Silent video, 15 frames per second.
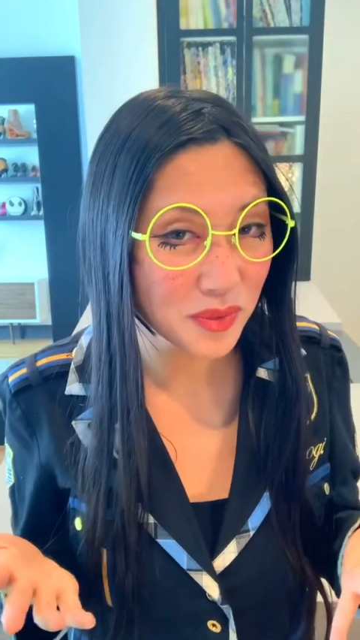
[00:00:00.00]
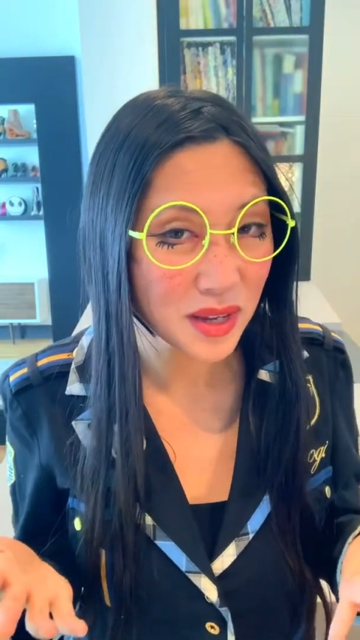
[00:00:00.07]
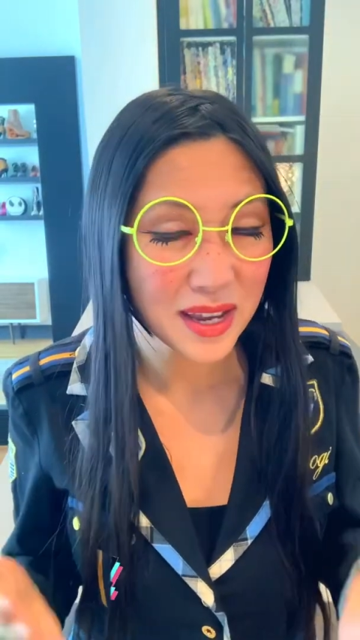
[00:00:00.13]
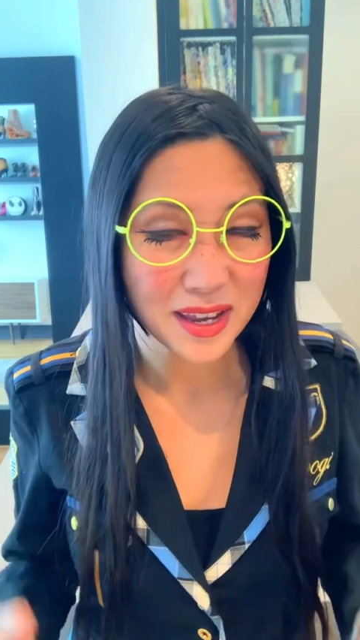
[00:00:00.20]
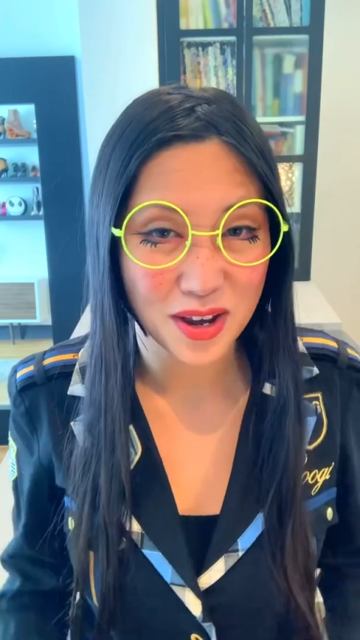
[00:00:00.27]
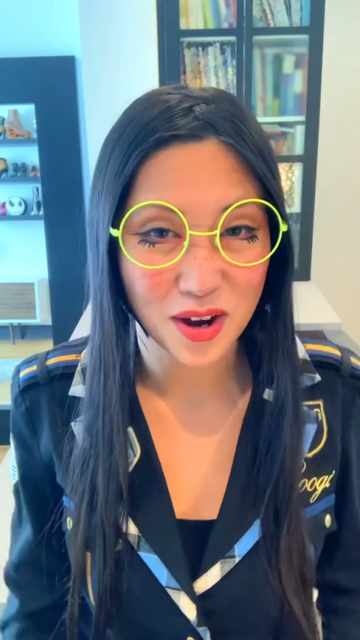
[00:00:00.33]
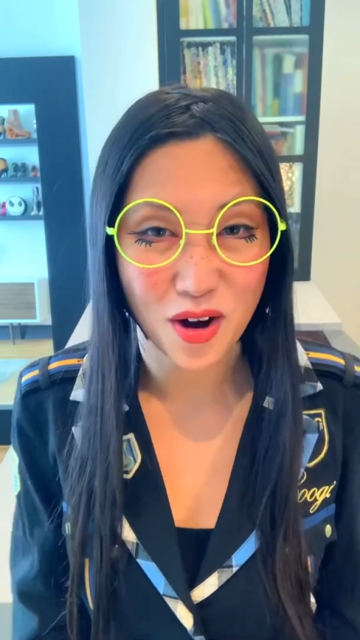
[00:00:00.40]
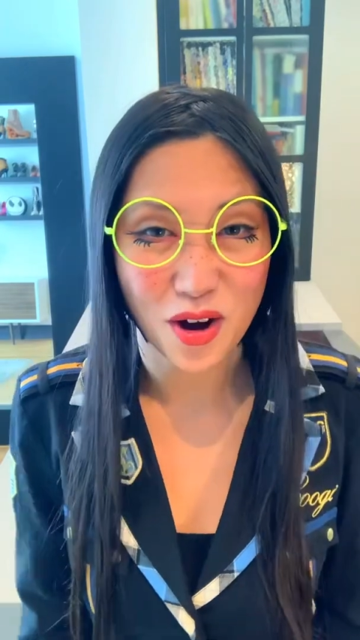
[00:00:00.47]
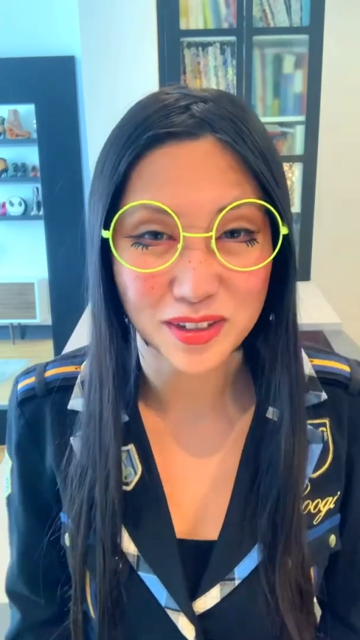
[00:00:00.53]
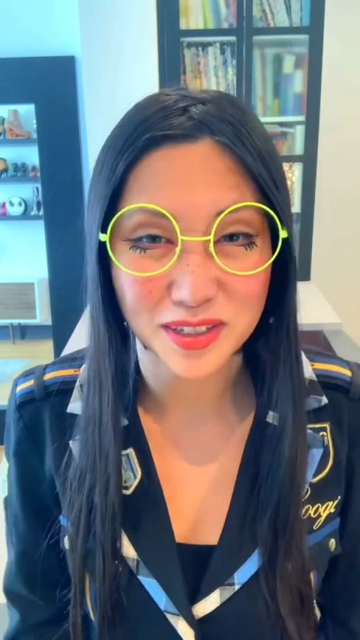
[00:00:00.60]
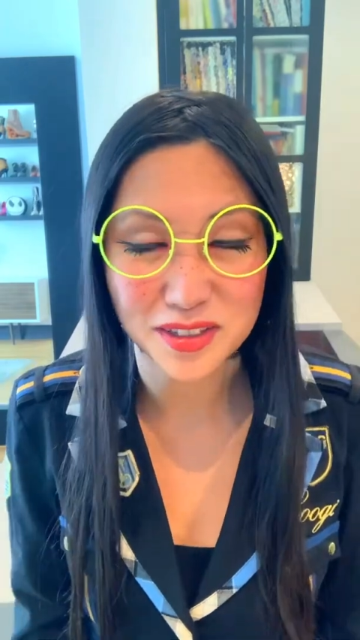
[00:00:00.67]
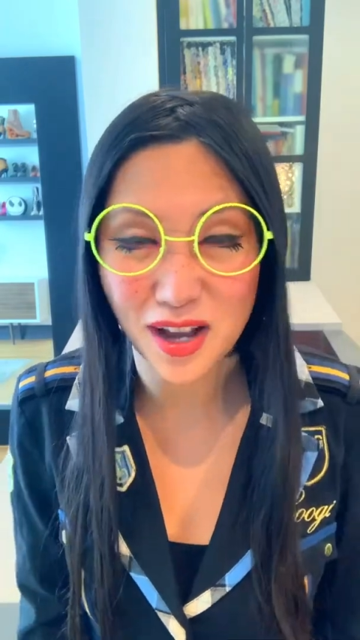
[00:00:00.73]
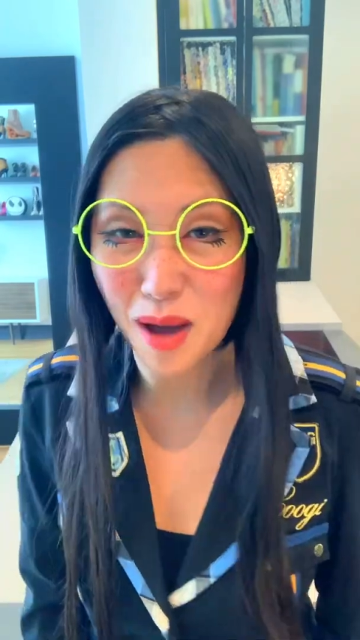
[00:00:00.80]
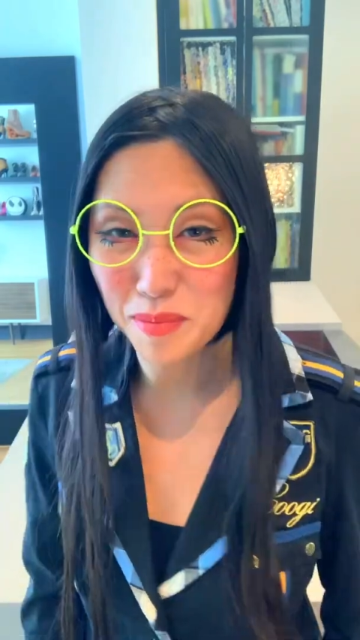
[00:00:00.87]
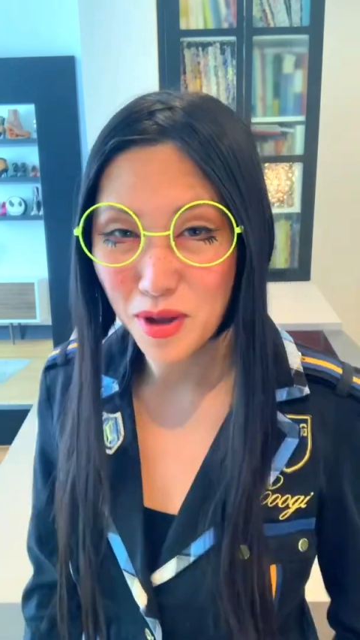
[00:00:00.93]
Here are the
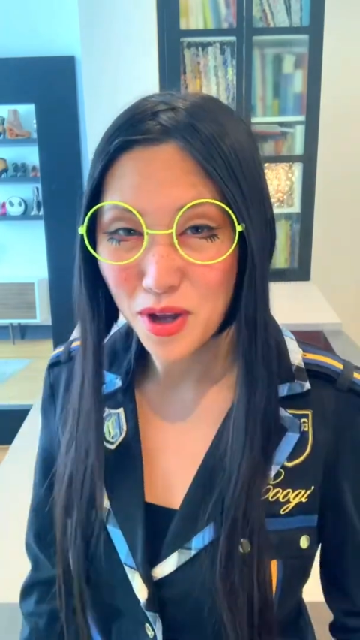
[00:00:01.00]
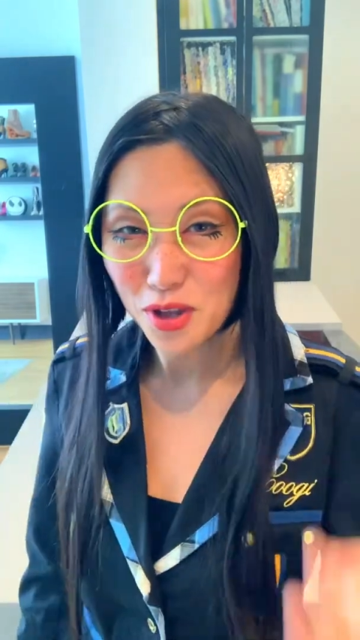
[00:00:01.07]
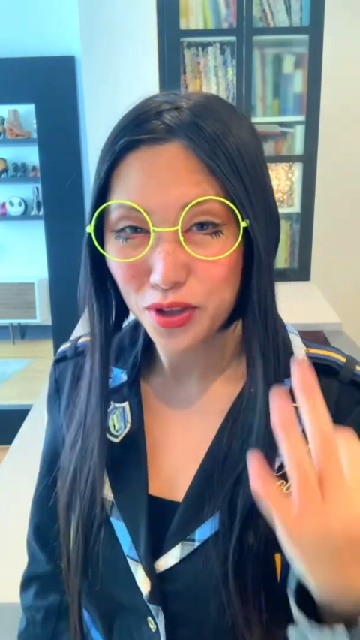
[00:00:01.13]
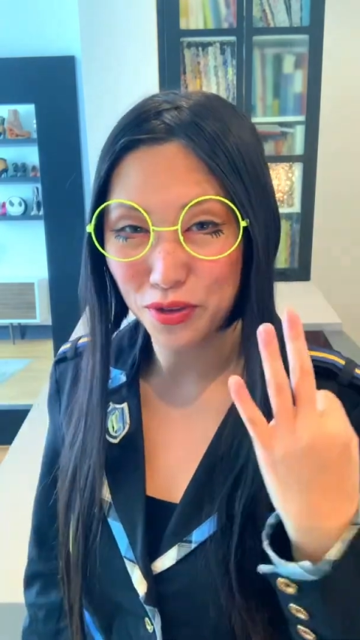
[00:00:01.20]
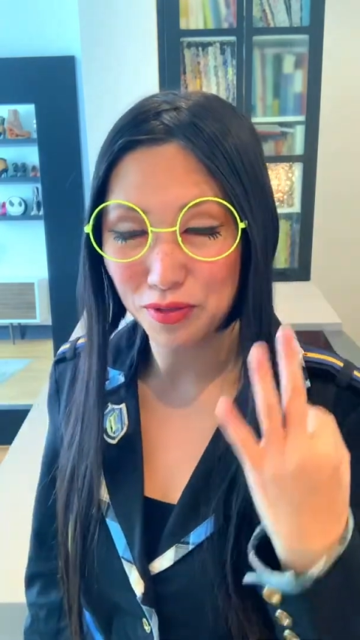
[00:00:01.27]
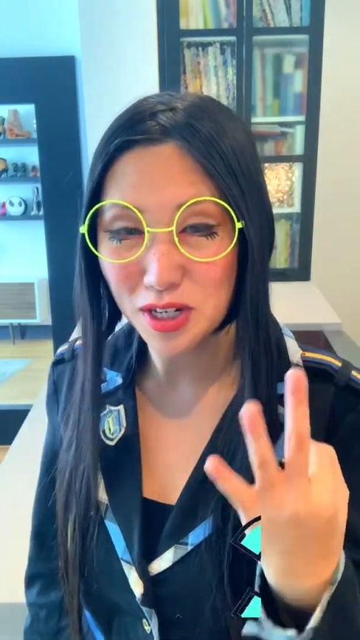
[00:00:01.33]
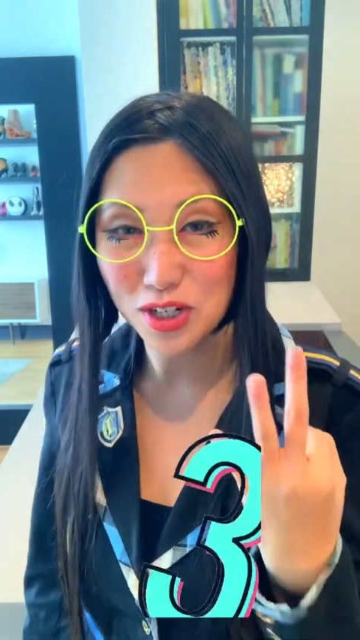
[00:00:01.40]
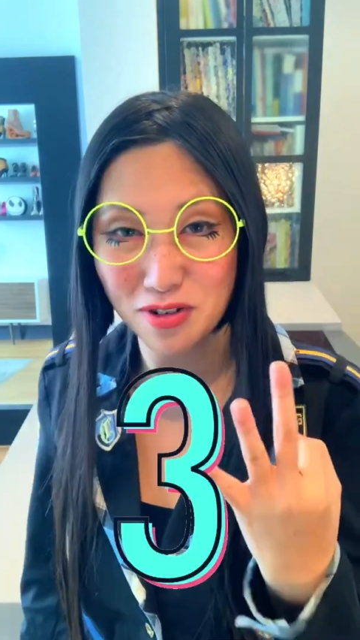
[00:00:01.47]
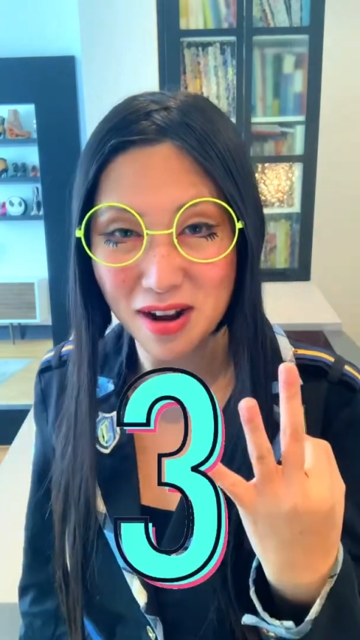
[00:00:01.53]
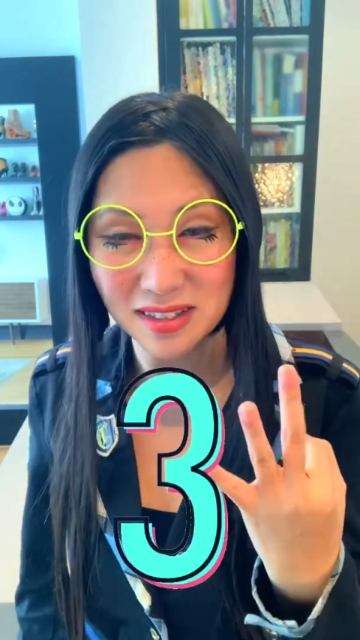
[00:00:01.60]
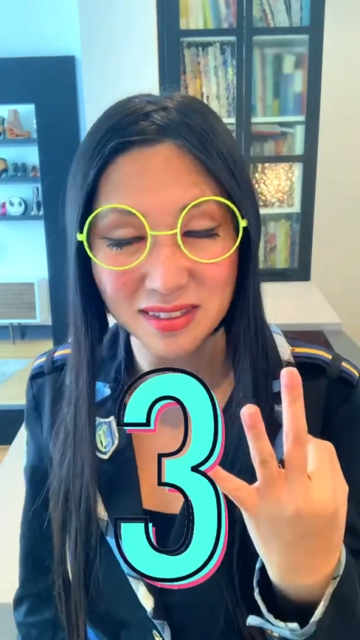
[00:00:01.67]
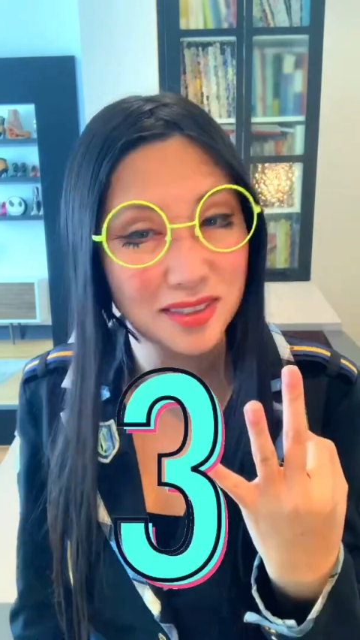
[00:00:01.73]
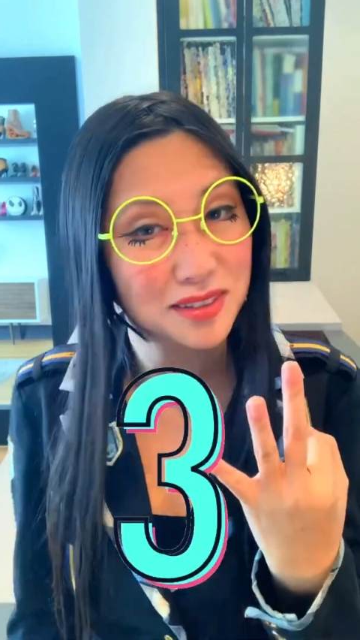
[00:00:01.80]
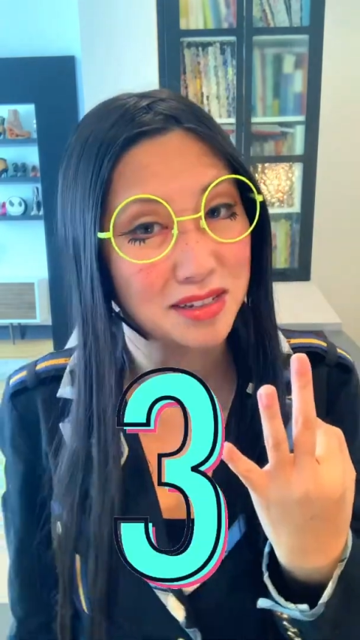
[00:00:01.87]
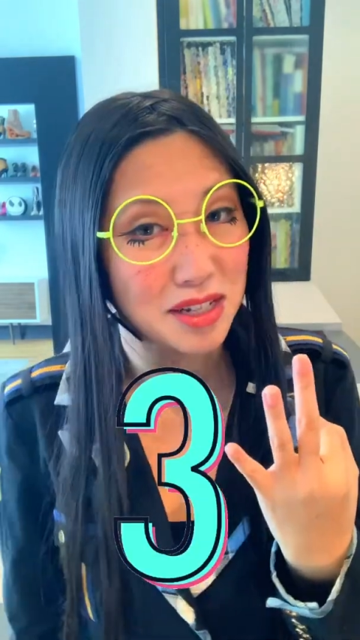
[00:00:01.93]
top 3
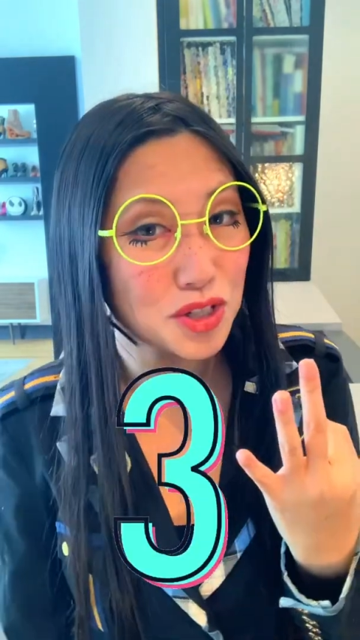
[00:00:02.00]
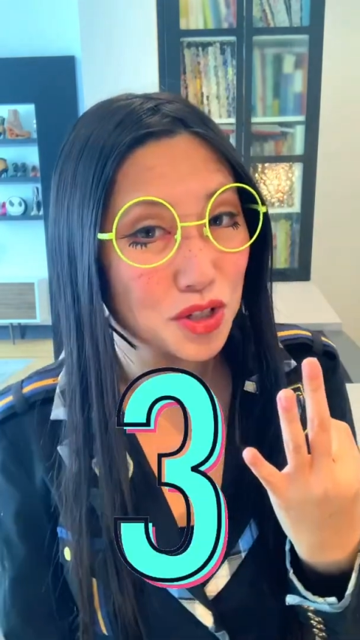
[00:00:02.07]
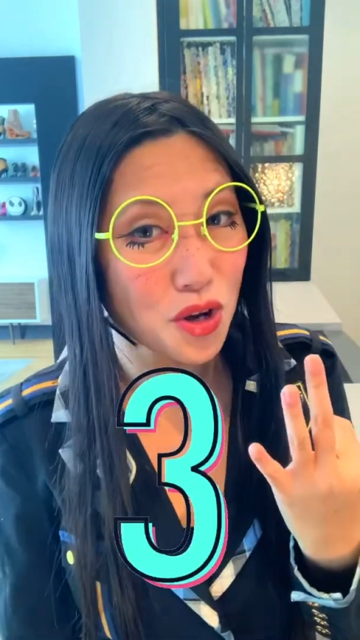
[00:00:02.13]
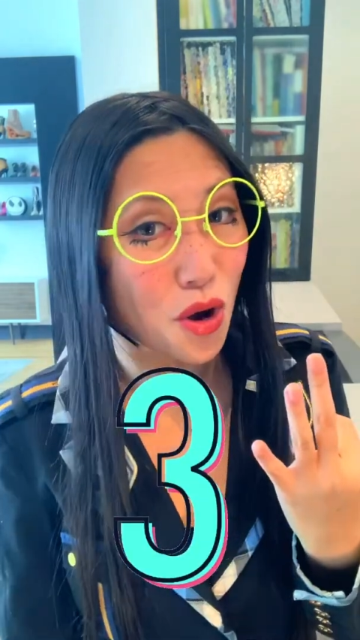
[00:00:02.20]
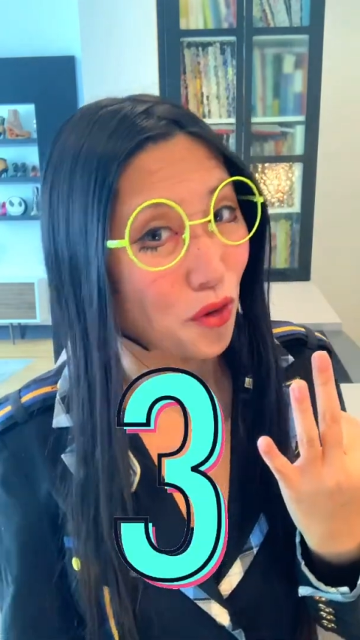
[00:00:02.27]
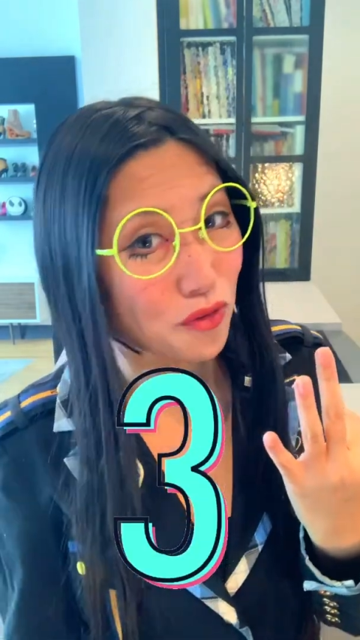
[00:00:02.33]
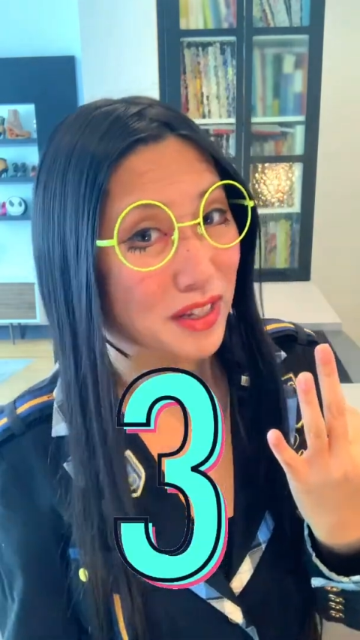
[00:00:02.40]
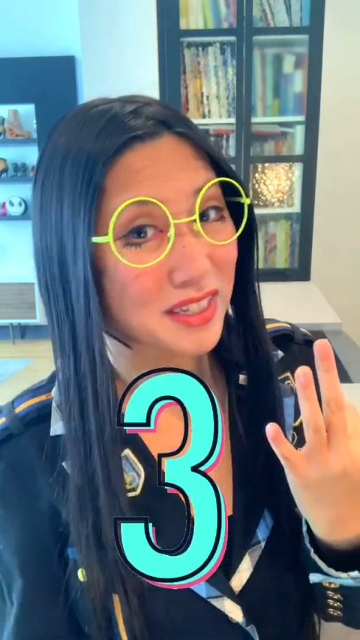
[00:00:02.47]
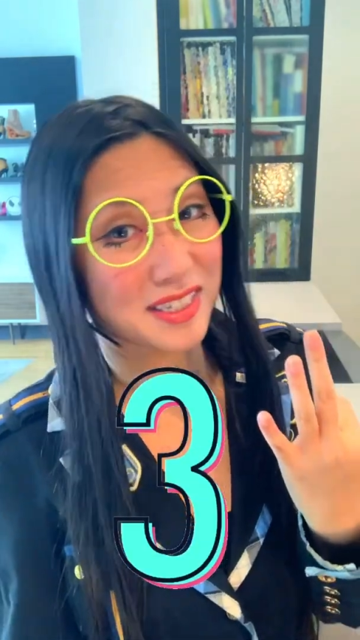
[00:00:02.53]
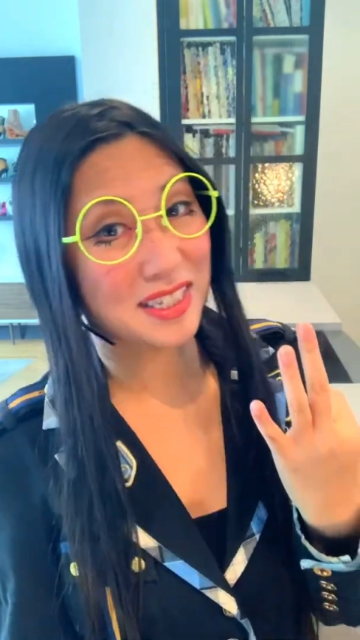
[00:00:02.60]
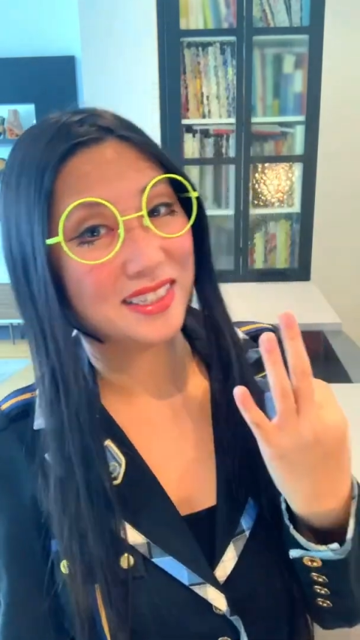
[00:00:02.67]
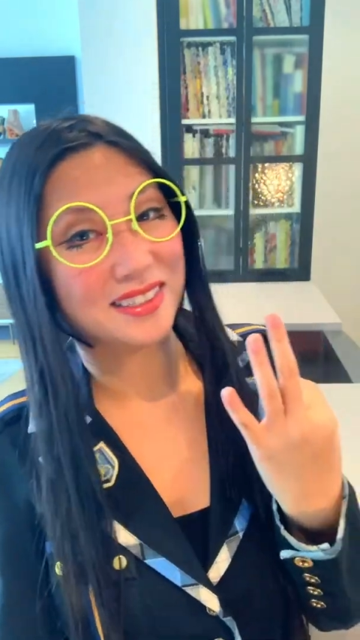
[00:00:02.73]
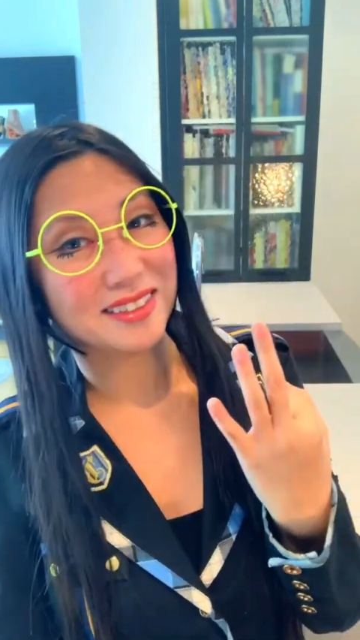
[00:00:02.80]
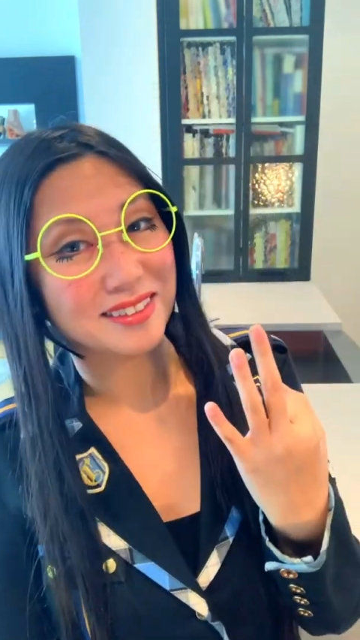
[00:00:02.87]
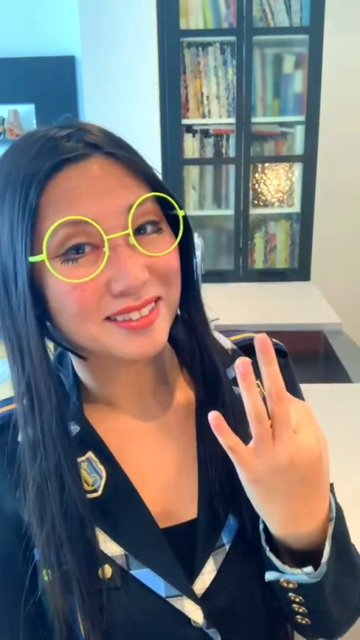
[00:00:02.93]
trends this COVID
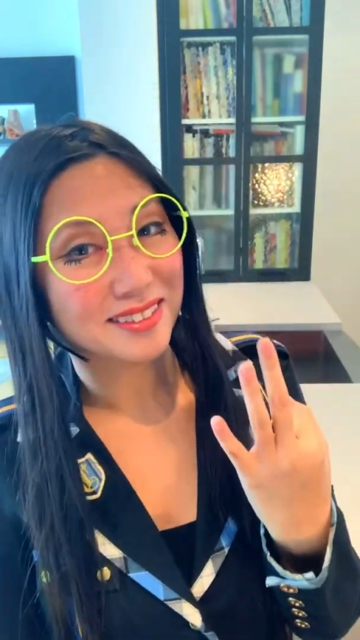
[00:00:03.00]
season.